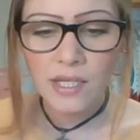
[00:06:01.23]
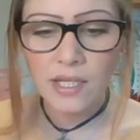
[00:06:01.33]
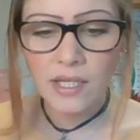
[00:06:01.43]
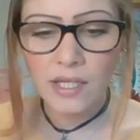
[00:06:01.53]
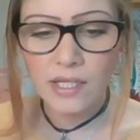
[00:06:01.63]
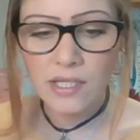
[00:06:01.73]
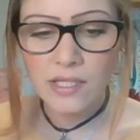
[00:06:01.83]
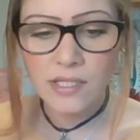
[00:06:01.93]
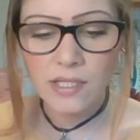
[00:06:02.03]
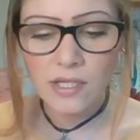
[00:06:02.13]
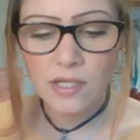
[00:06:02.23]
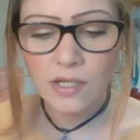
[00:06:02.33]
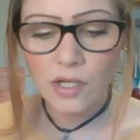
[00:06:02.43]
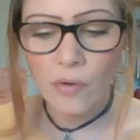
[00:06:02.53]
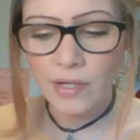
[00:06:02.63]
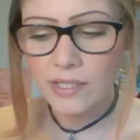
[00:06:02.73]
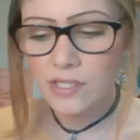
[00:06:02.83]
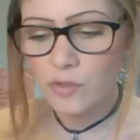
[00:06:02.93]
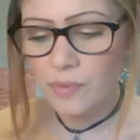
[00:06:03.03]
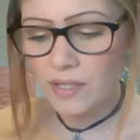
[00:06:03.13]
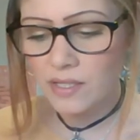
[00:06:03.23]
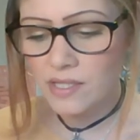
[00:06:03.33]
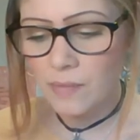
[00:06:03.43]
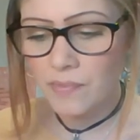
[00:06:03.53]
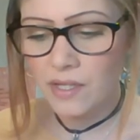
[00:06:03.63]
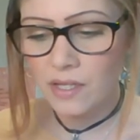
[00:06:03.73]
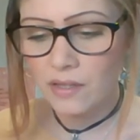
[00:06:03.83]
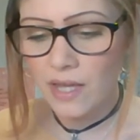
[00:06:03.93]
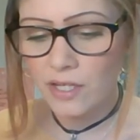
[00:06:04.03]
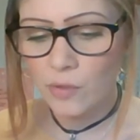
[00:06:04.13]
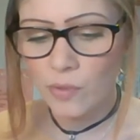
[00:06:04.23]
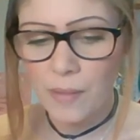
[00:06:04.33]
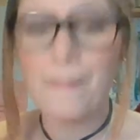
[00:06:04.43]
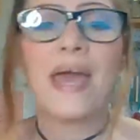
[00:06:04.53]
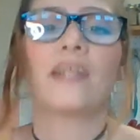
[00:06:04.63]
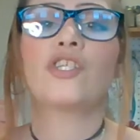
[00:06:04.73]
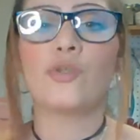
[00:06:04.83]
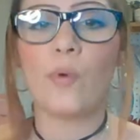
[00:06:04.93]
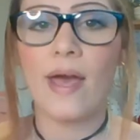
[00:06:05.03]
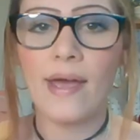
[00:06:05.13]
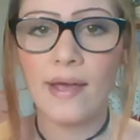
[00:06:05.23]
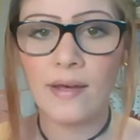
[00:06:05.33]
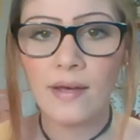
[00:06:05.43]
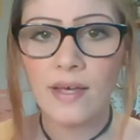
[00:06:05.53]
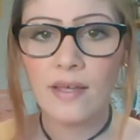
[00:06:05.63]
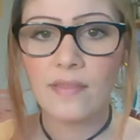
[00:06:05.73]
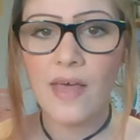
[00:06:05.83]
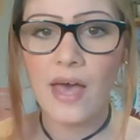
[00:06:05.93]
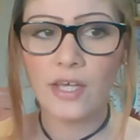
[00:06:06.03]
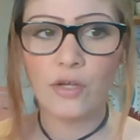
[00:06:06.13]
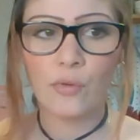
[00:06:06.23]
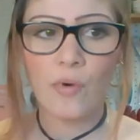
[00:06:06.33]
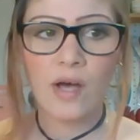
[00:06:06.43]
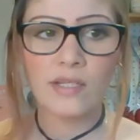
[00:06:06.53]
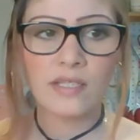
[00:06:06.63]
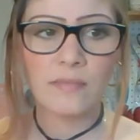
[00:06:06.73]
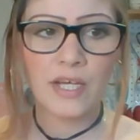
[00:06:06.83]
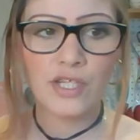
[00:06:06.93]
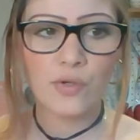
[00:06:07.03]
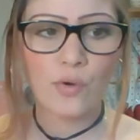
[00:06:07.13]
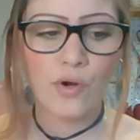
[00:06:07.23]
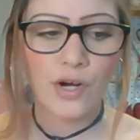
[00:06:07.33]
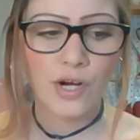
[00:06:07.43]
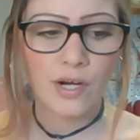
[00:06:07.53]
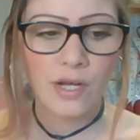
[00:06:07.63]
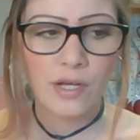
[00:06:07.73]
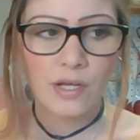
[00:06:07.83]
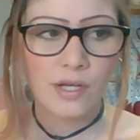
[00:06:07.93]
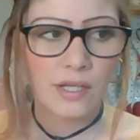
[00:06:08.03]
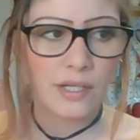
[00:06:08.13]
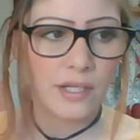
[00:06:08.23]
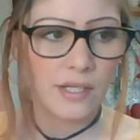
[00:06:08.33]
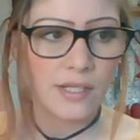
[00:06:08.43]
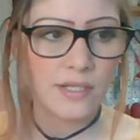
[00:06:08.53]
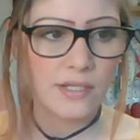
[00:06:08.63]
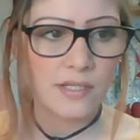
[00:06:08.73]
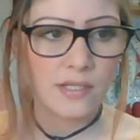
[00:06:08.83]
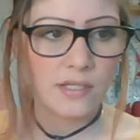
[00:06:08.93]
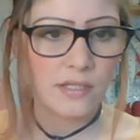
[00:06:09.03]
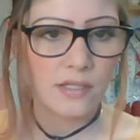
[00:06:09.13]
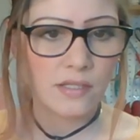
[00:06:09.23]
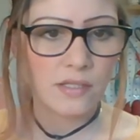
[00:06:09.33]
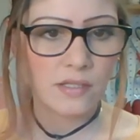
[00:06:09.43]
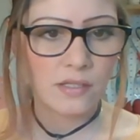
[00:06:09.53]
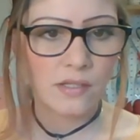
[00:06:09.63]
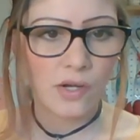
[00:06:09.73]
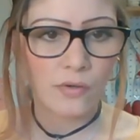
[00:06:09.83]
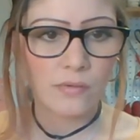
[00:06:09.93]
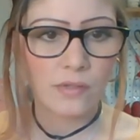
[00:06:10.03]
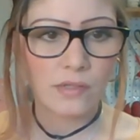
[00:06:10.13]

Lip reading: is going to be something that you want to banish away, that you want to make sure is, you know,